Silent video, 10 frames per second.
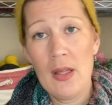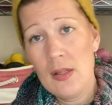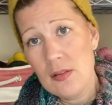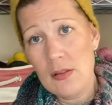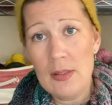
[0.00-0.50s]

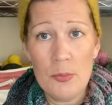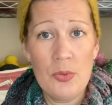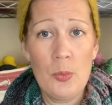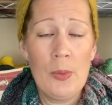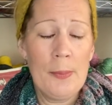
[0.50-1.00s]
So there,
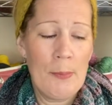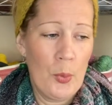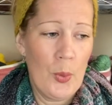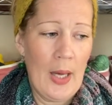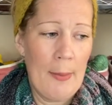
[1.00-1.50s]
there will be
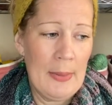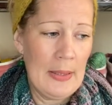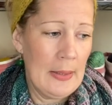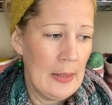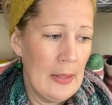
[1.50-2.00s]
more
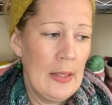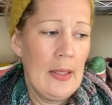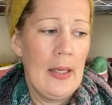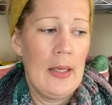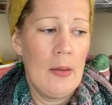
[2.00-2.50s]
coming.
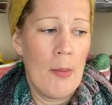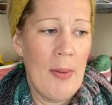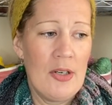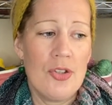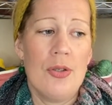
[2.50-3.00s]
Uh, I
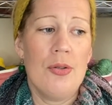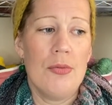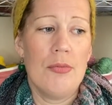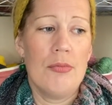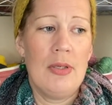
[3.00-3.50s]
might do
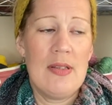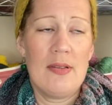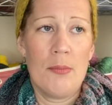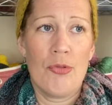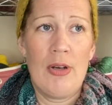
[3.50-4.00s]
list
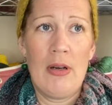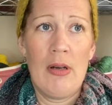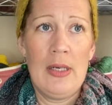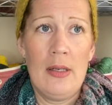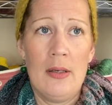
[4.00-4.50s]
the merino
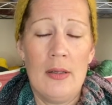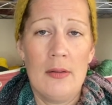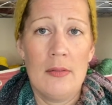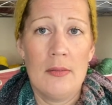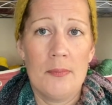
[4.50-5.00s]
linen
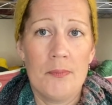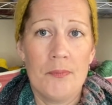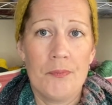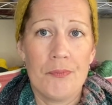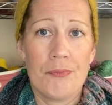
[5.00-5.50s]

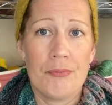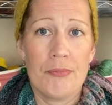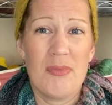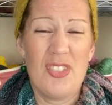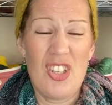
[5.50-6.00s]

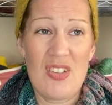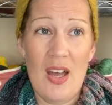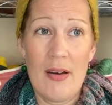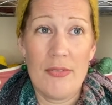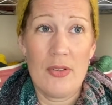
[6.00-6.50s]
just
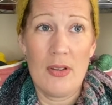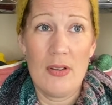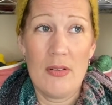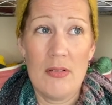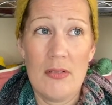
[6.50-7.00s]
after
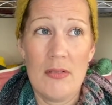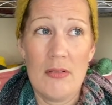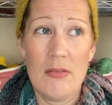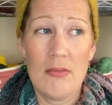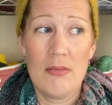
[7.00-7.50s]

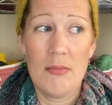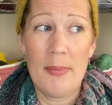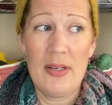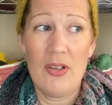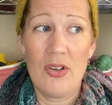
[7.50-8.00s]

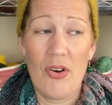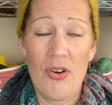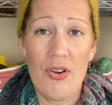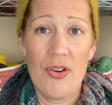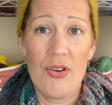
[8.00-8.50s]

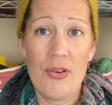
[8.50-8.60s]
Bendigo.